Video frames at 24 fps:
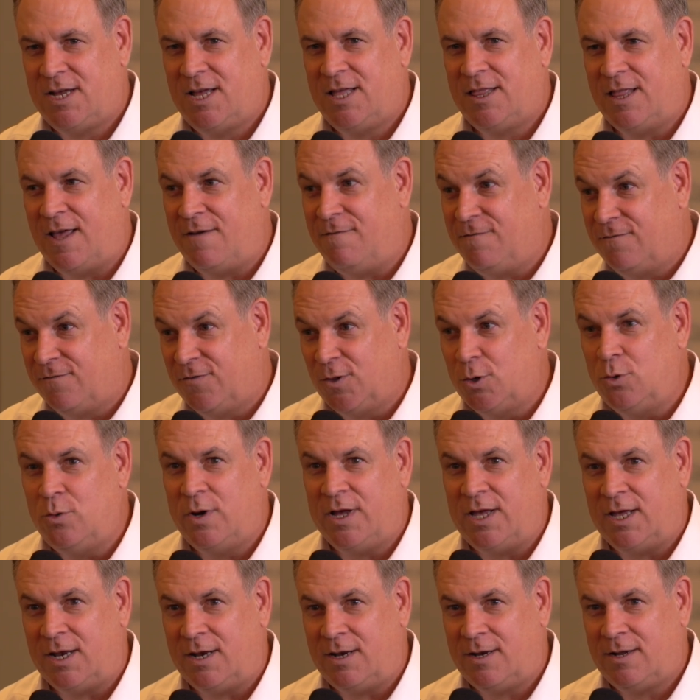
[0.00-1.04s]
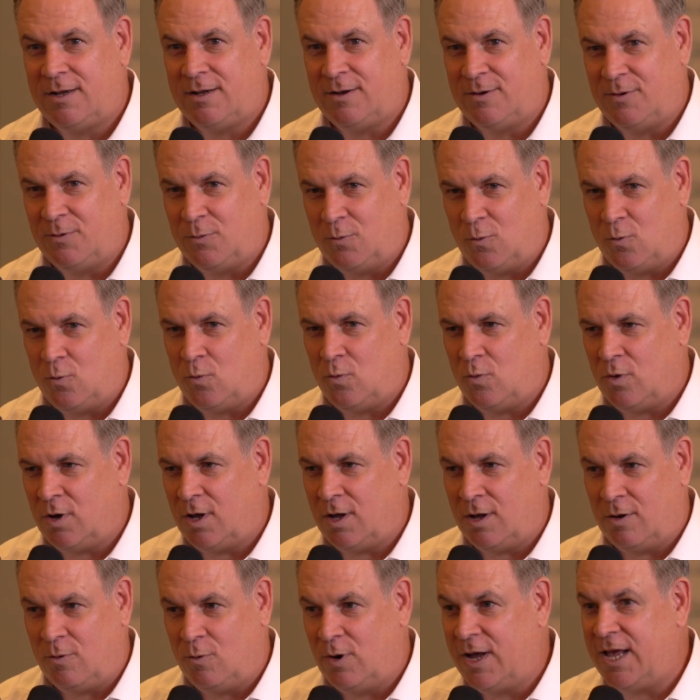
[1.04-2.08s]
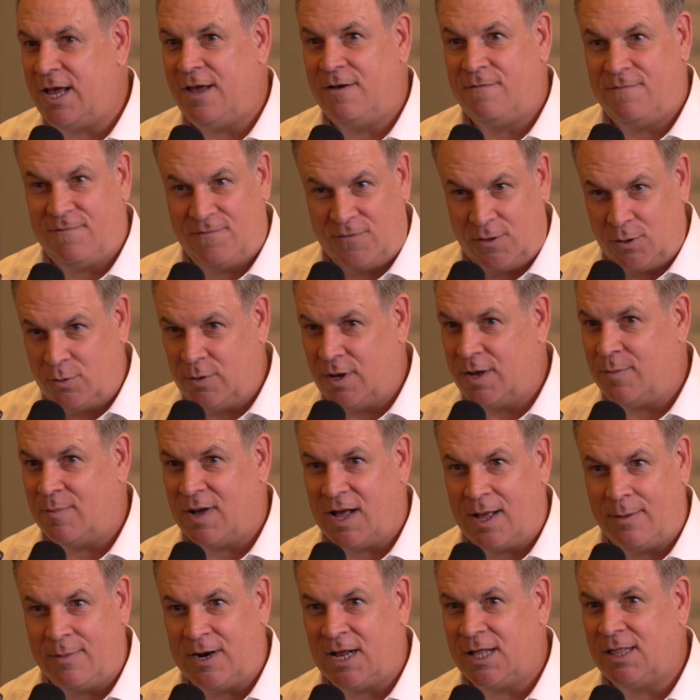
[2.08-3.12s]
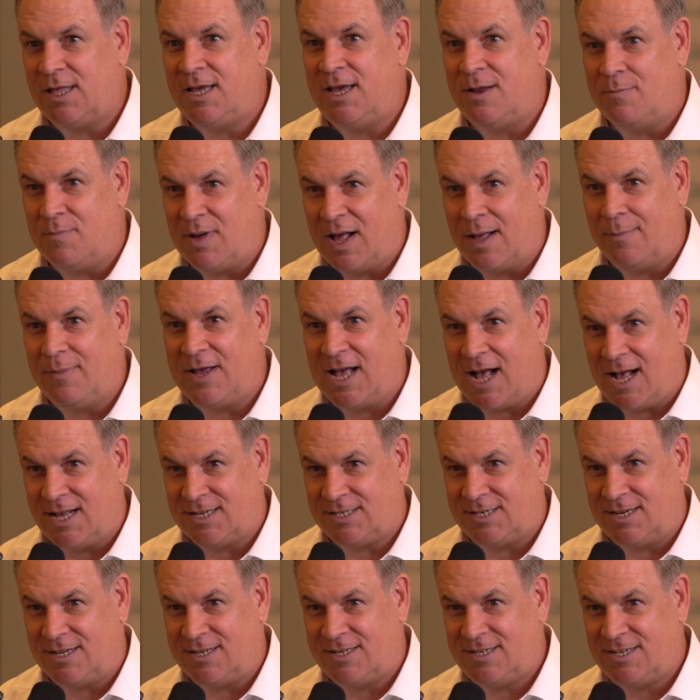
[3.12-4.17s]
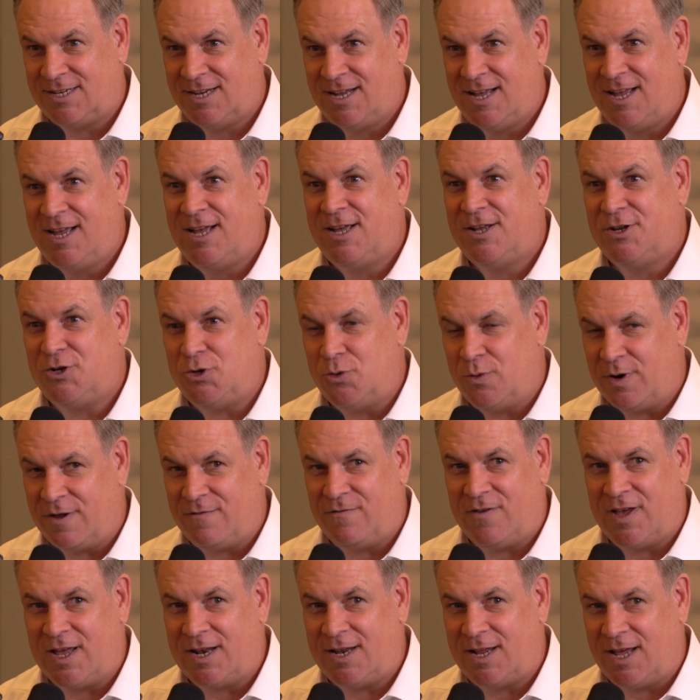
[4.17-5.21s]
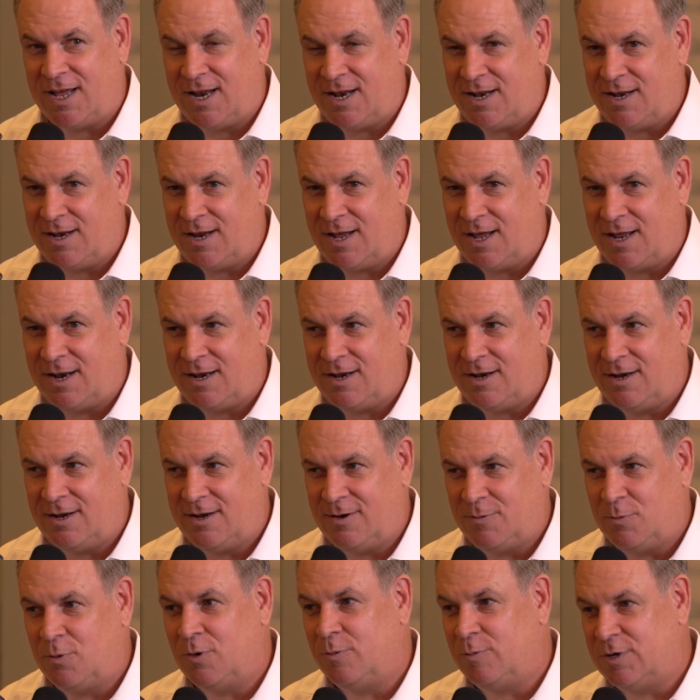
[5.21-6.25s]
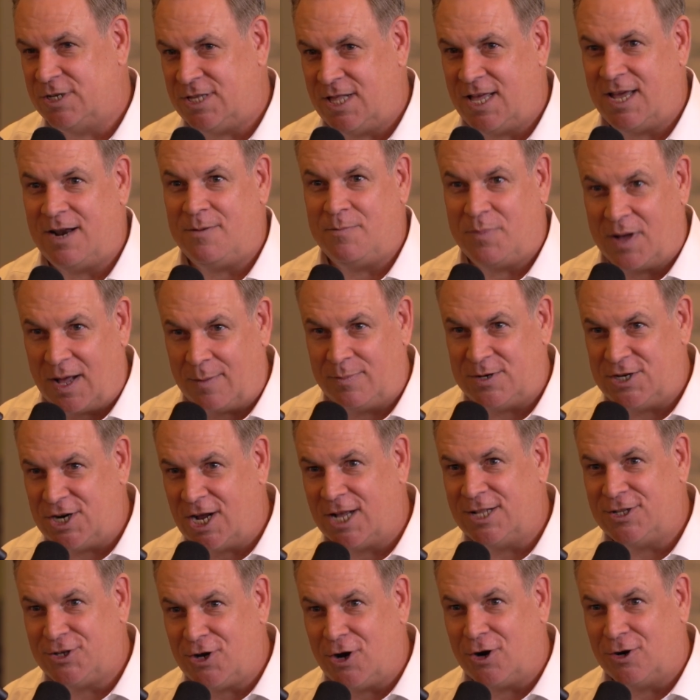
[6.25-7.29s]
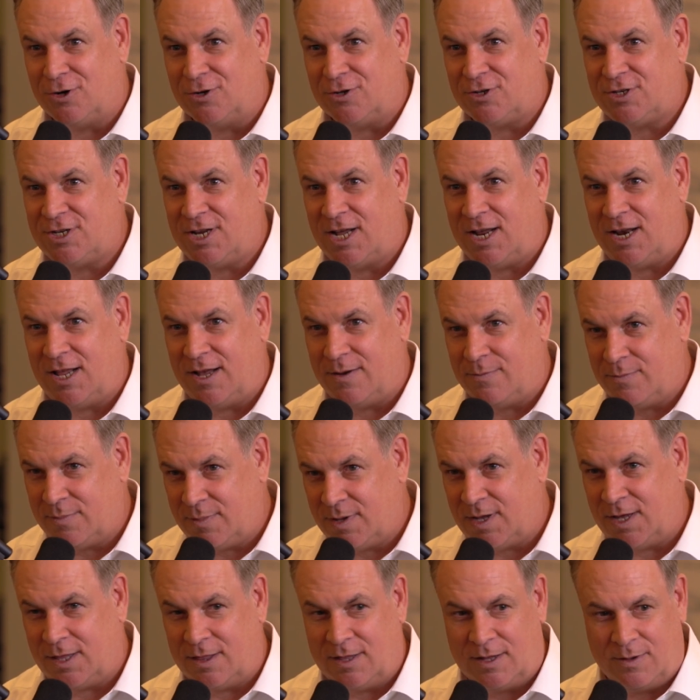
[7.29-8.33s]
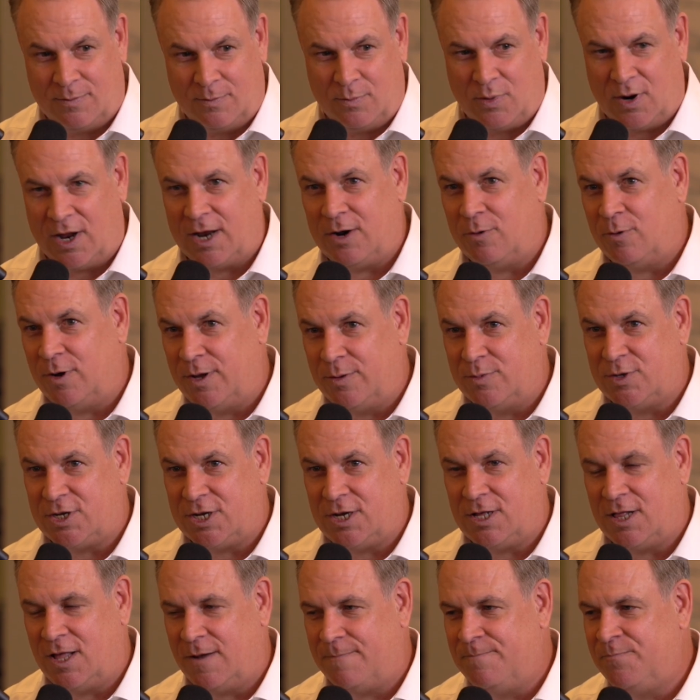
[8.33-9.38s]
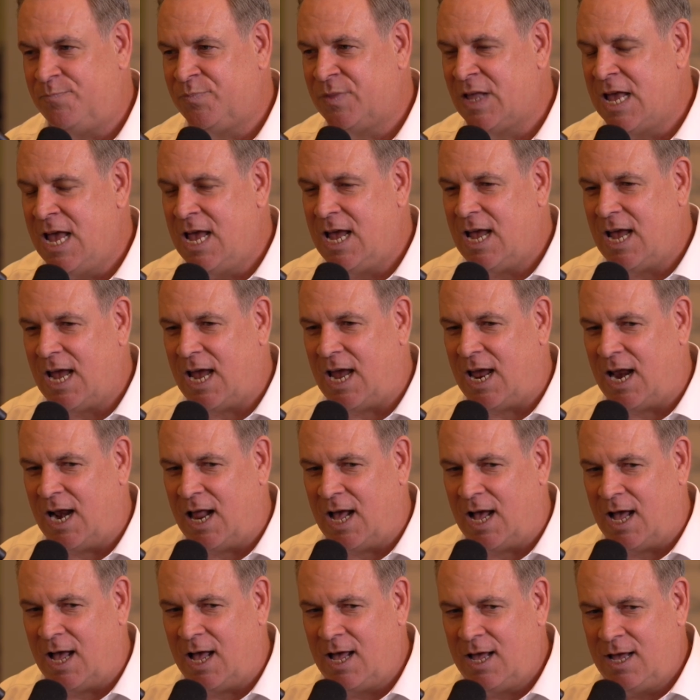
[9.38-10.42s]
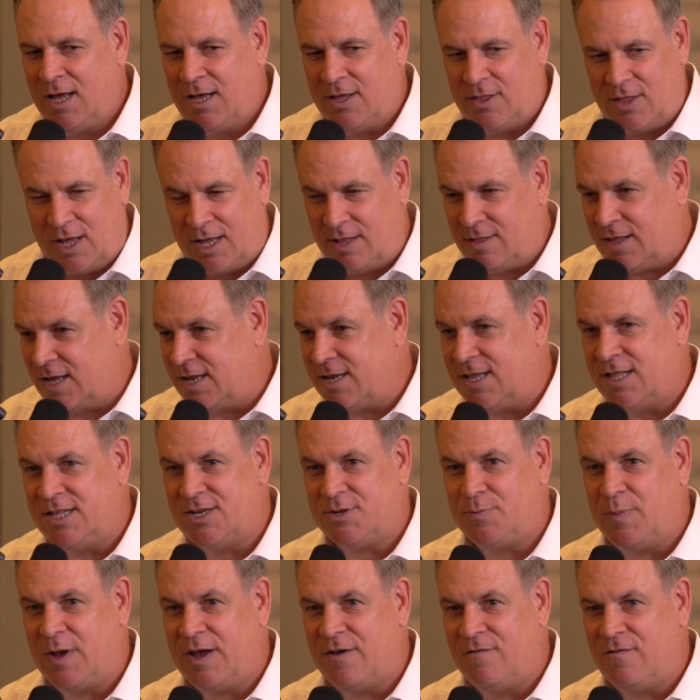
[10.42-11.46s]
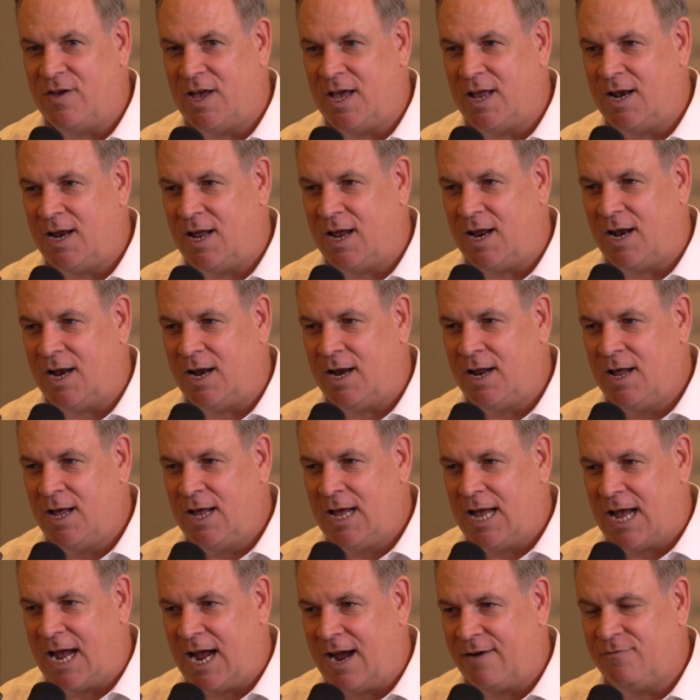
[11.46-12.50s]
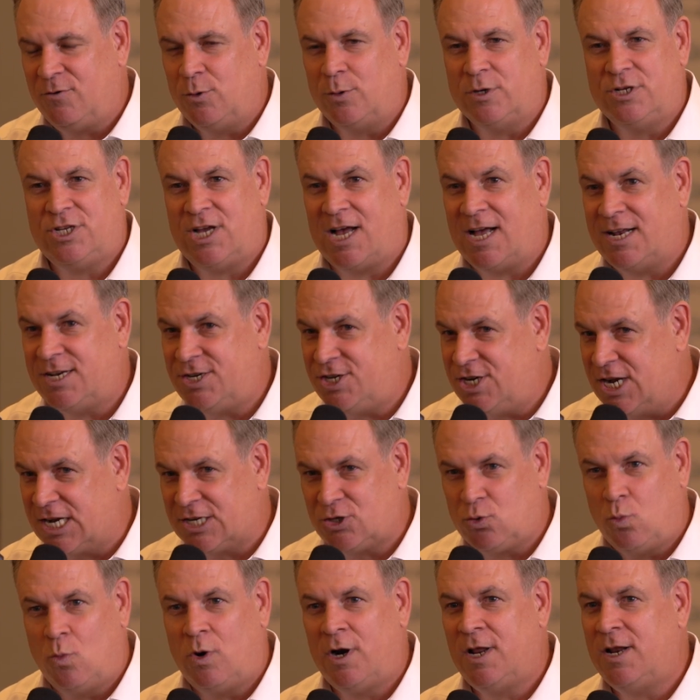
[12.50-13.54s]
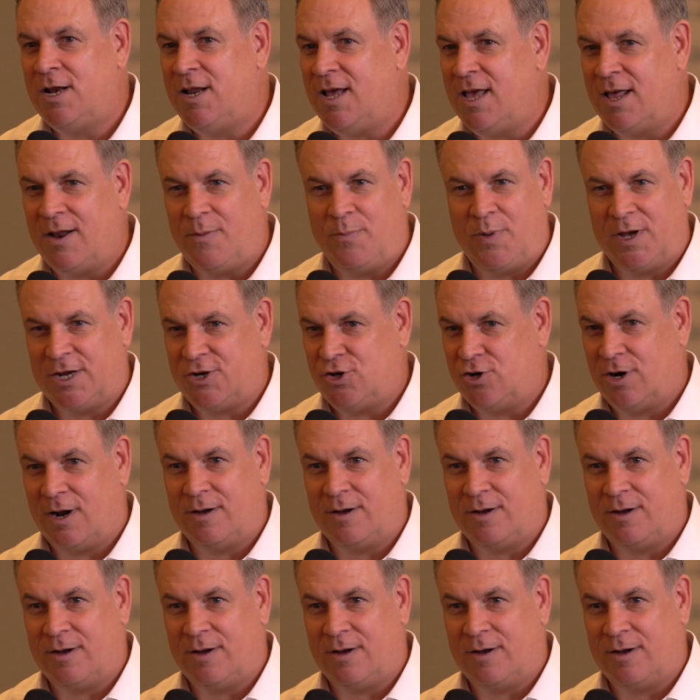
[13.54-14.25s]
They flew in. Wave flew in Muhammad Ali and Bob Costas to an event at what was then Papa John's Cardinal Stadium in the Brown and Williamson Club. And they did this big event, and afterwards, I just wanted to get a picture.